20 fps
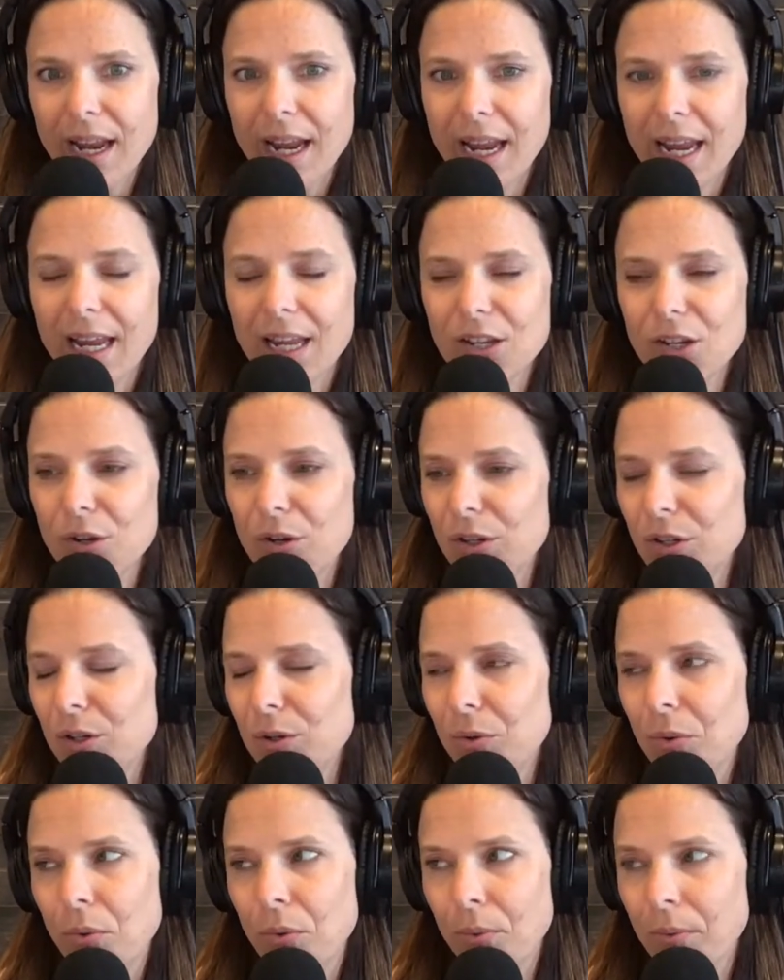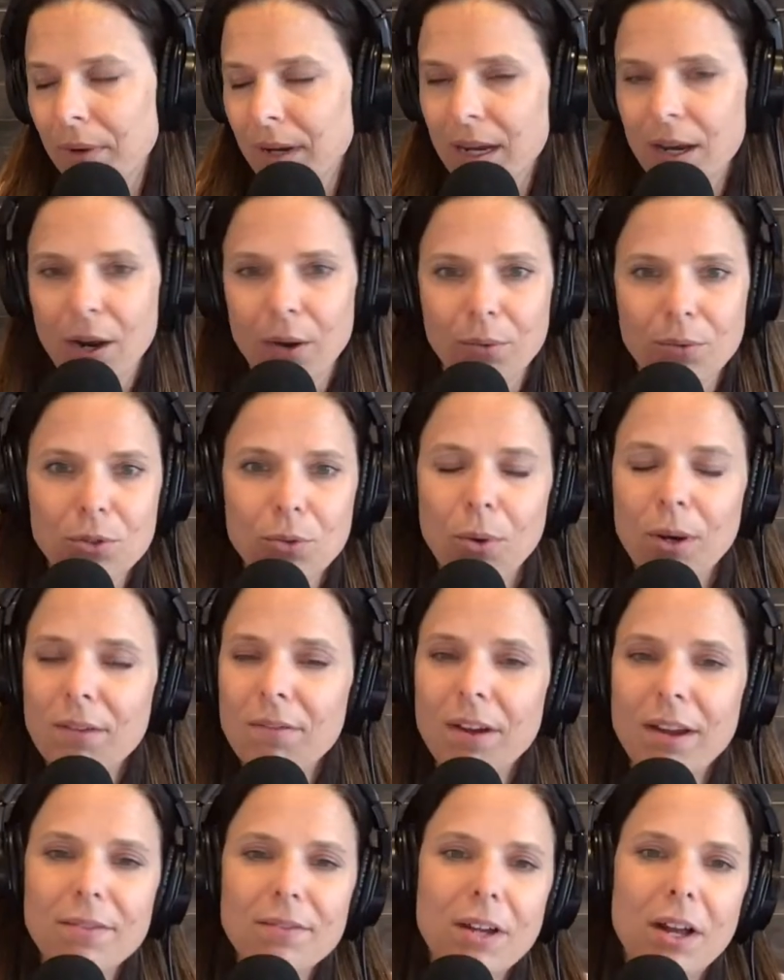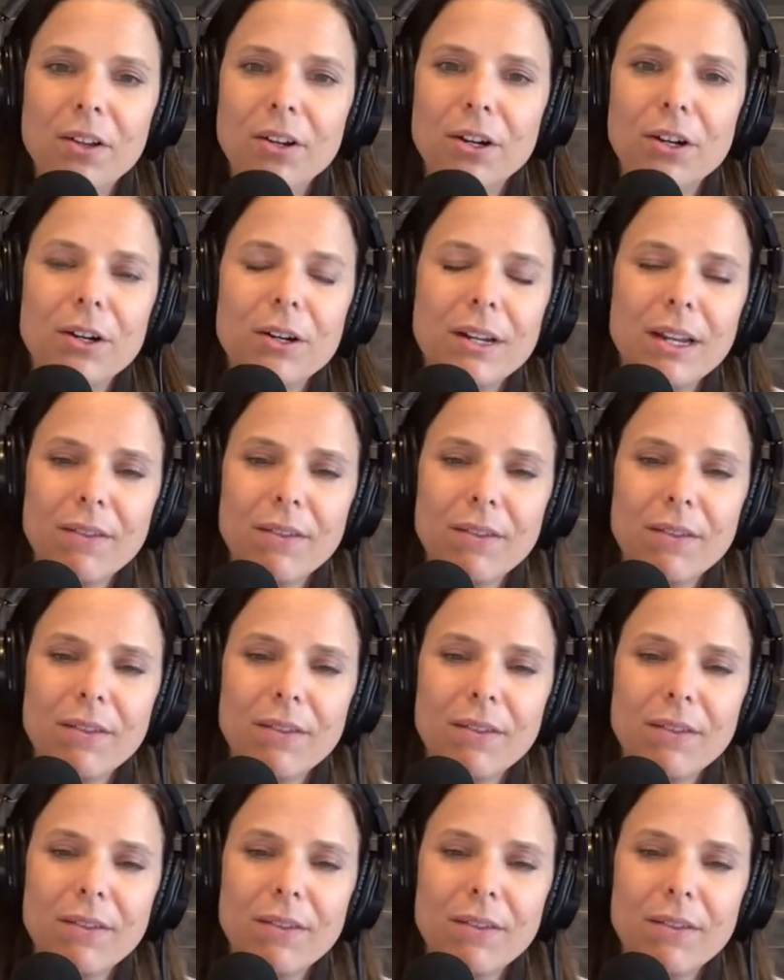And you could do, $25